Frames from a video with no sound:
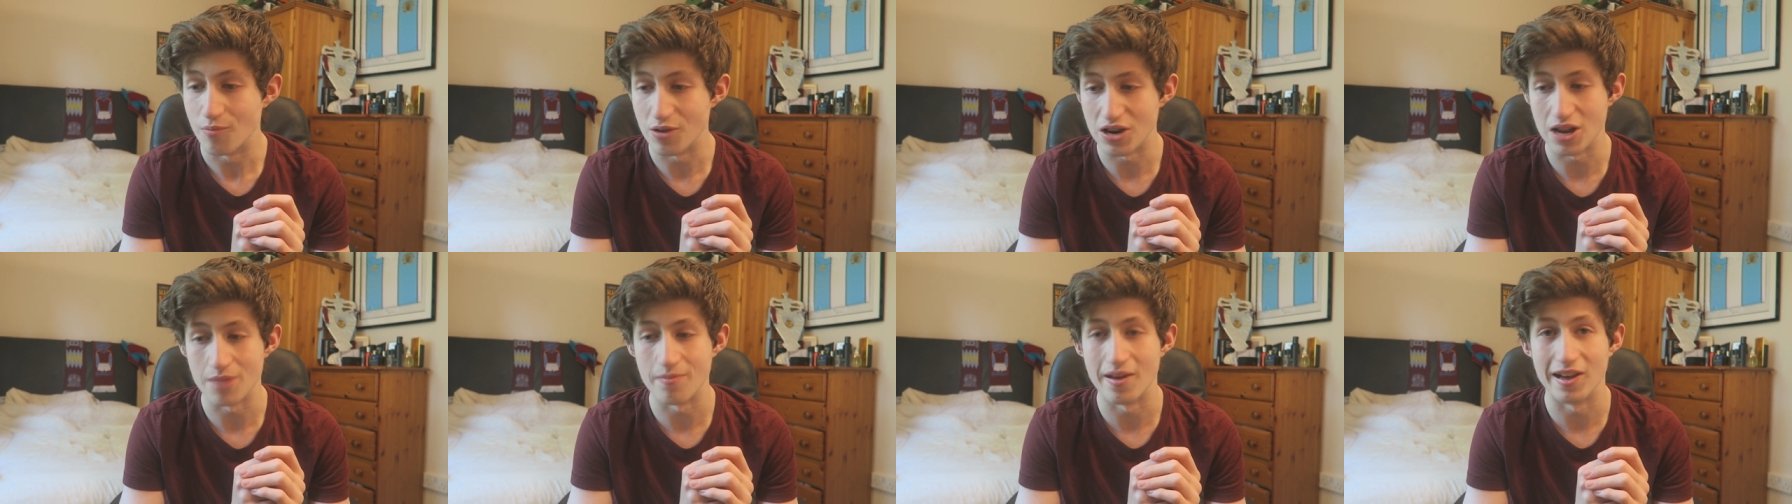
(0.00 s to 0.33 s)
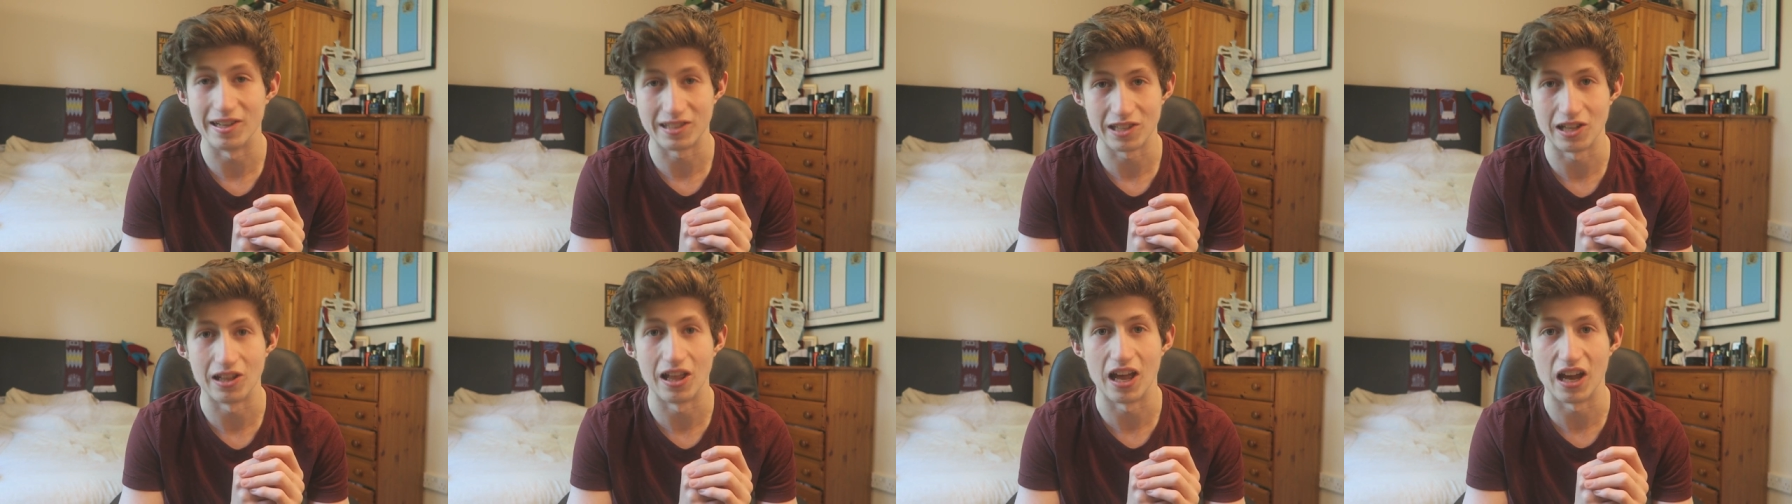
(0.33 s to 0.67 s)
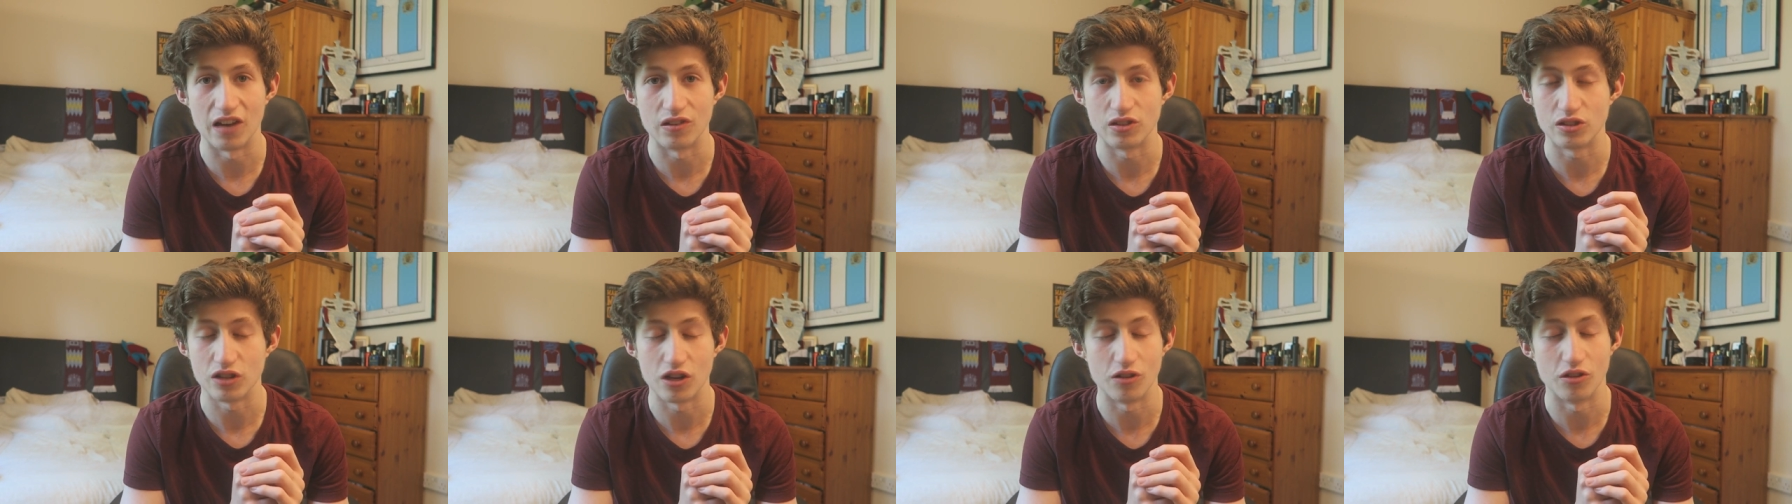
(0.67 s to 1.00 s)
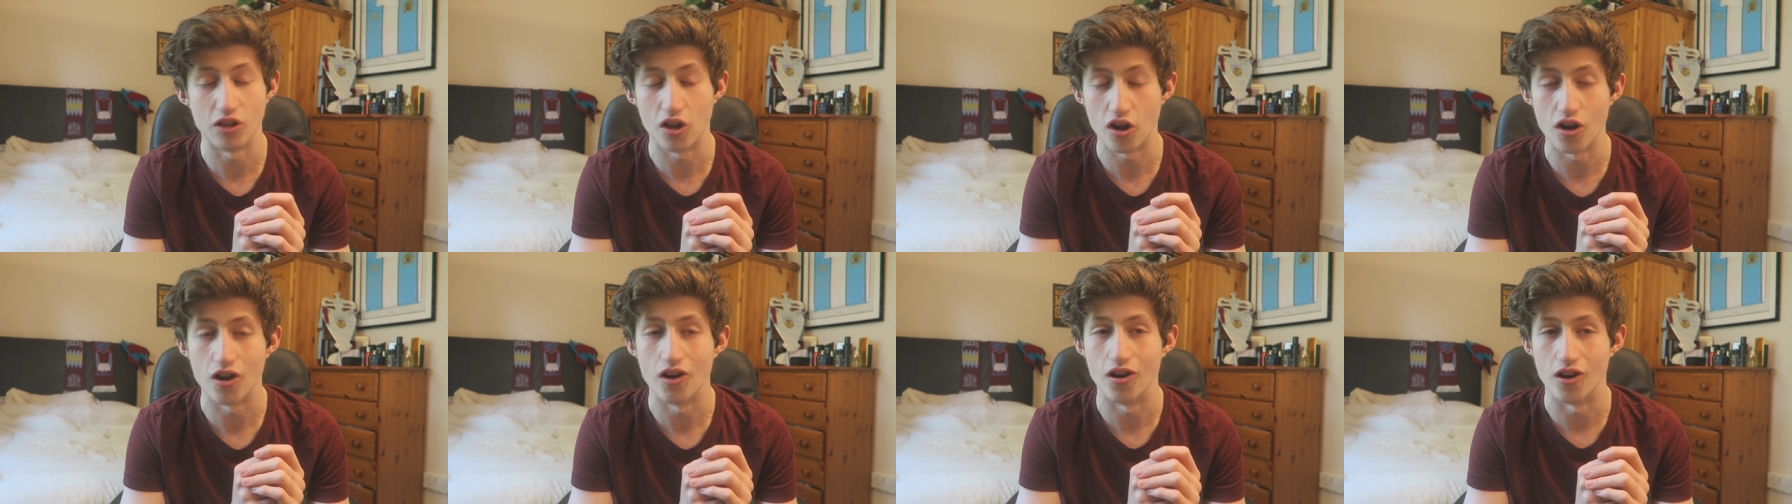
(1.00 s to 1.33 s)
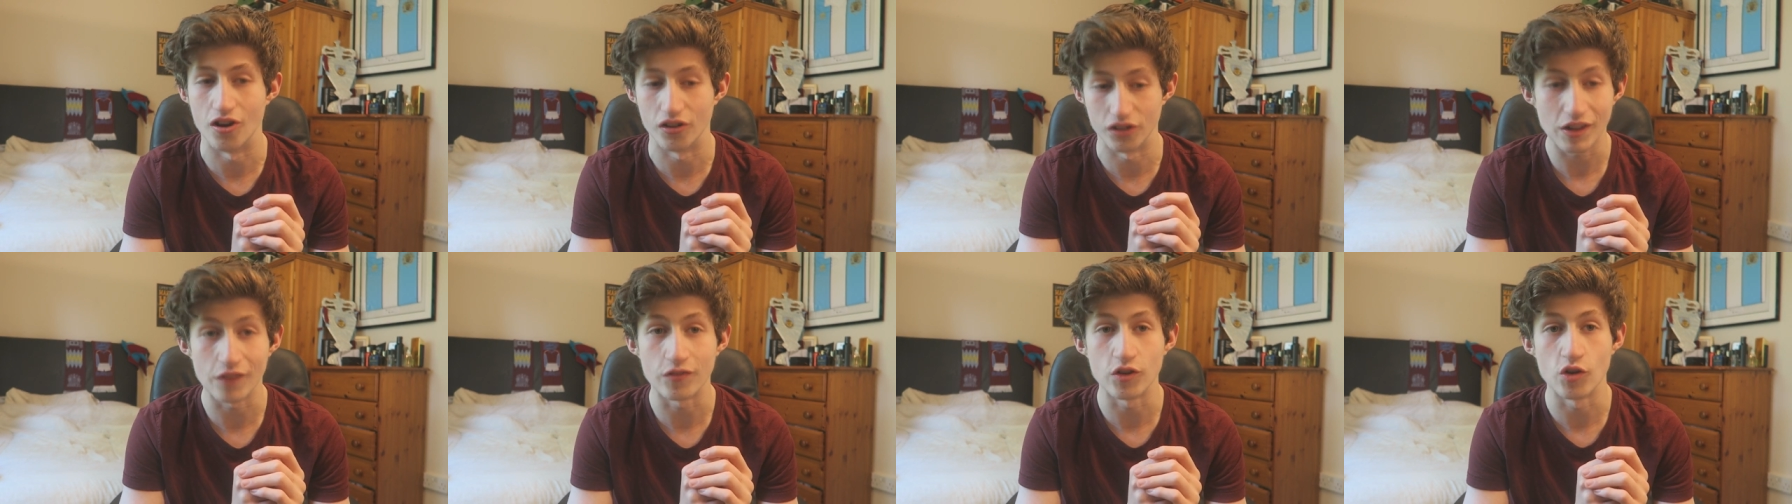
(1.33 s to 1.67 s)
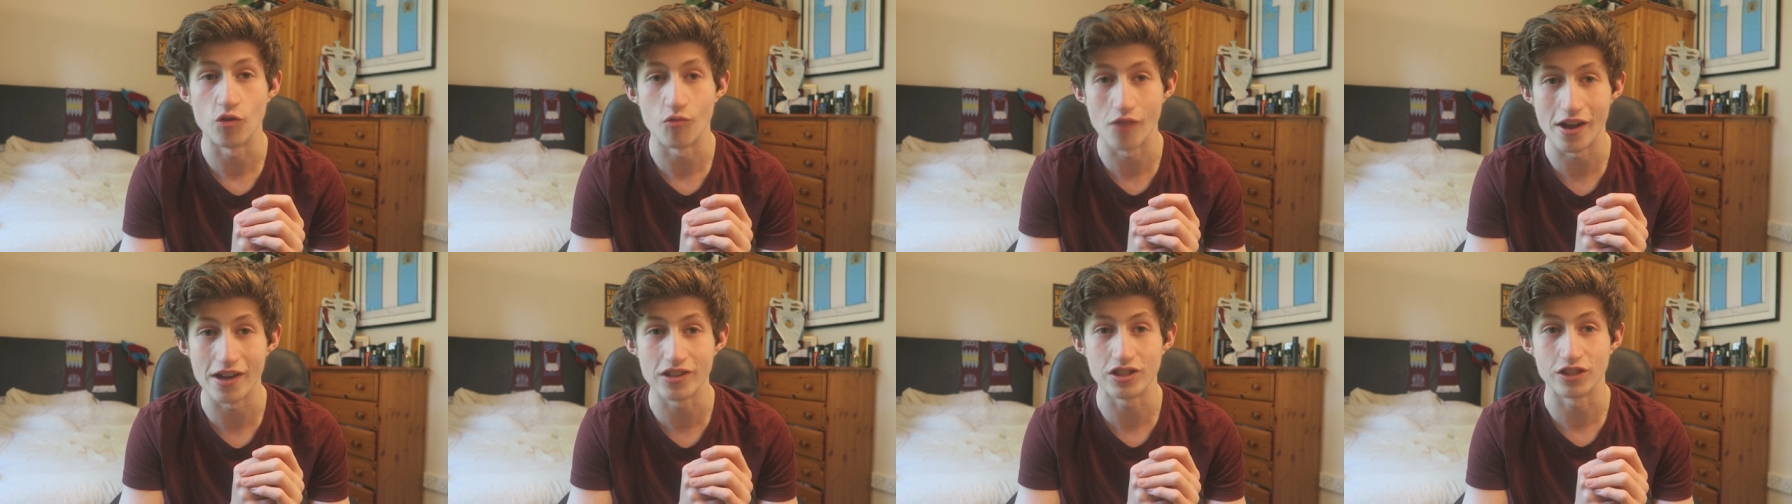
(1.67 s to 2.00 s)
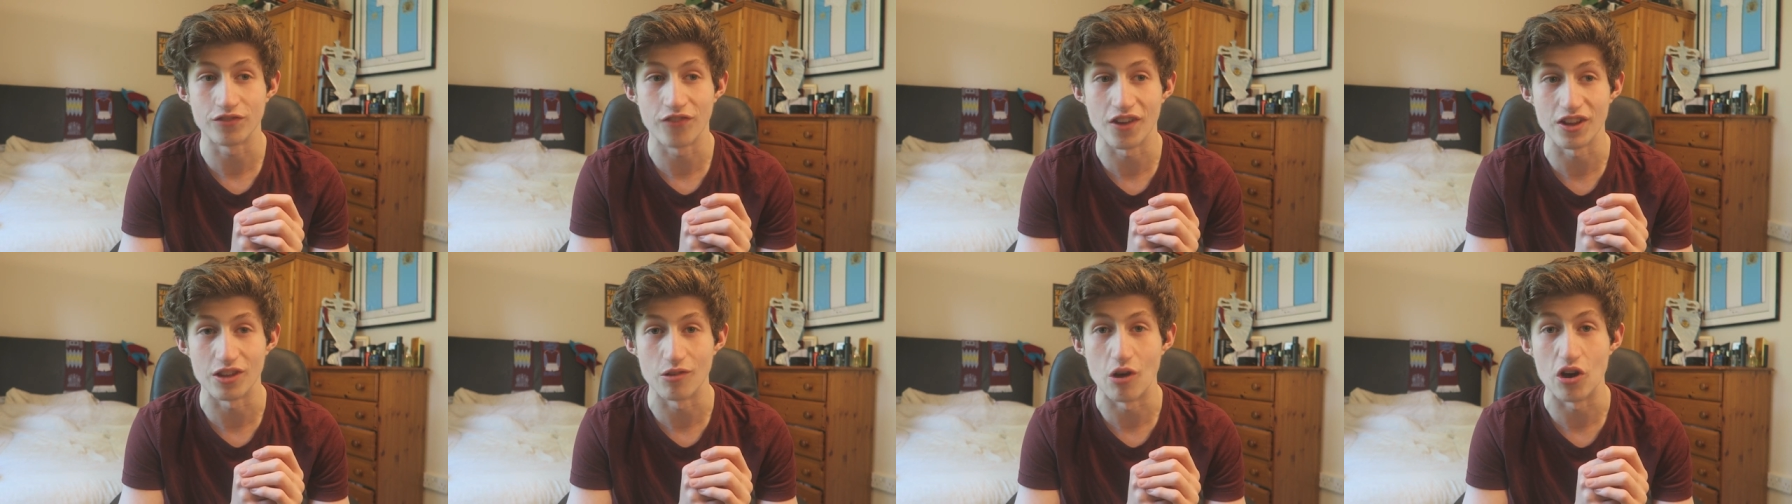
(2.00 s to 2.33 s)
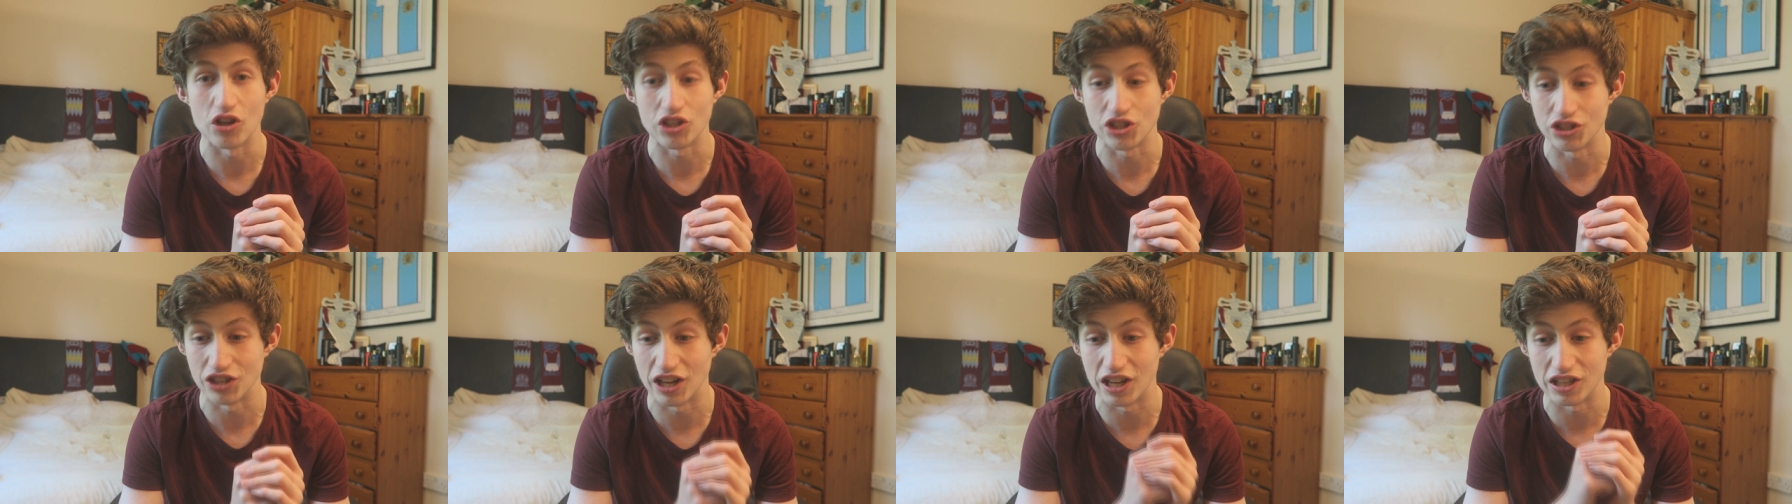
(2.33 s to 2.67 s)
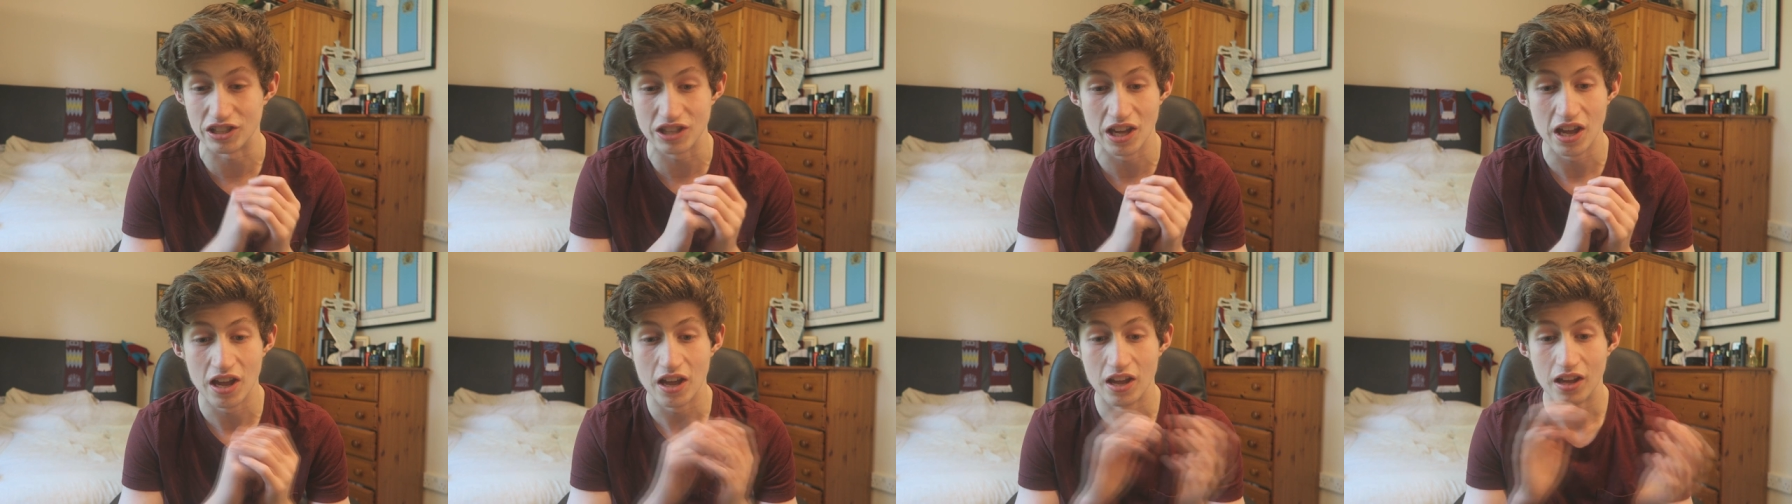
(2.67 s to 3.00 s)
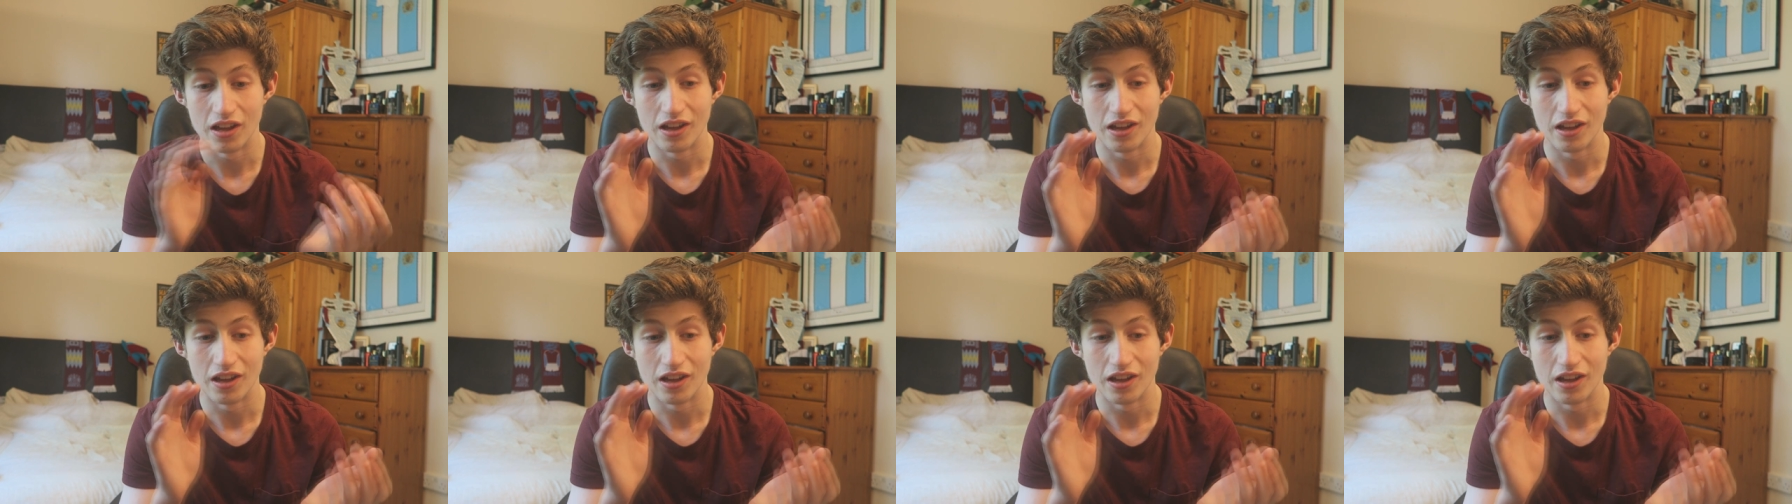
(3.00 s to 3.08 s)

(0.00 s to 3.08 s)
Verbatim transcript: But it makes our lives a lot harder. If you're a Rangers fan, you're watching this,